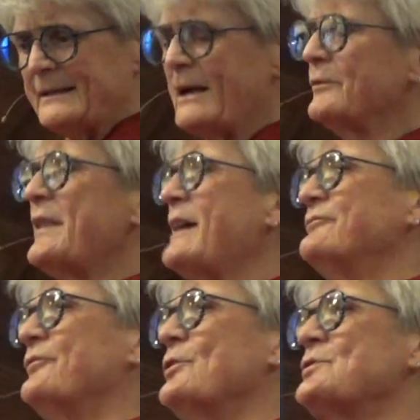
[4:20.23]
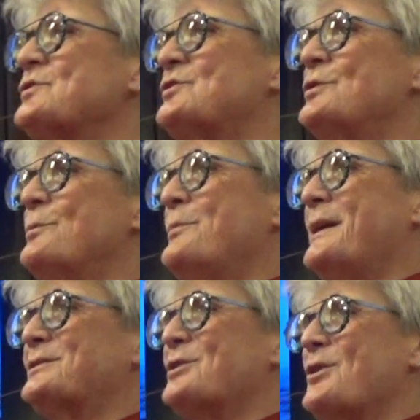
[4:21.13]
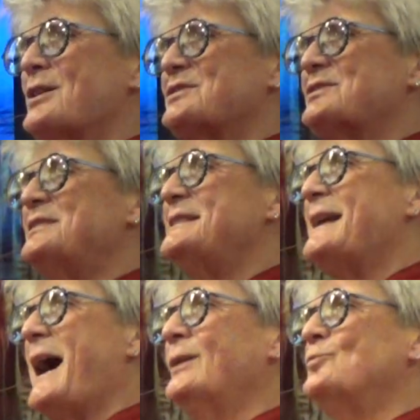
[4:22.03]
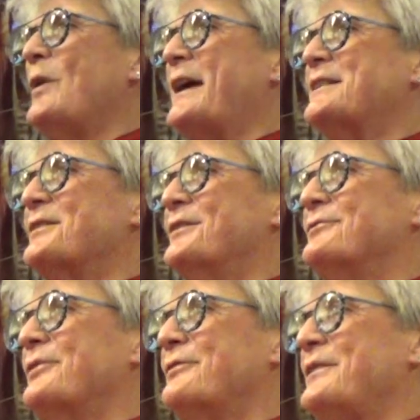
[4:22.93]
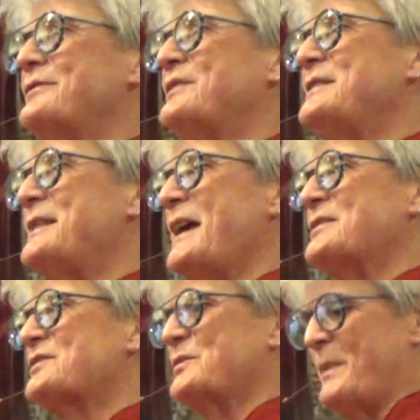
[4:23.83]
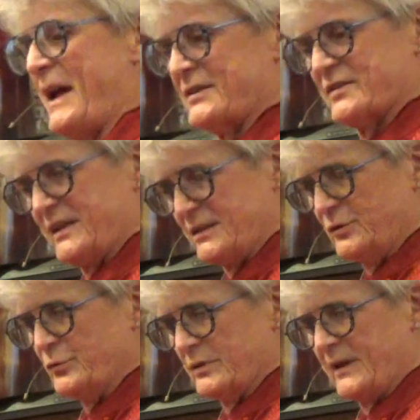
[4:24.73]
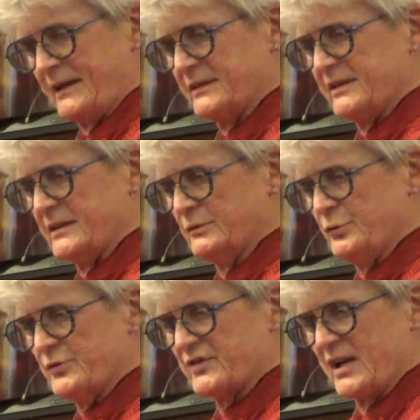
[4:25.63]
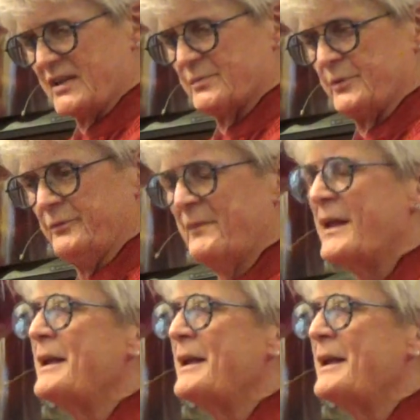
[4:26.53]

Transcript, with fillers: Now, that first Pentecost did not wait for 50 days to pass, in Luke, like it did in Luke's gospel,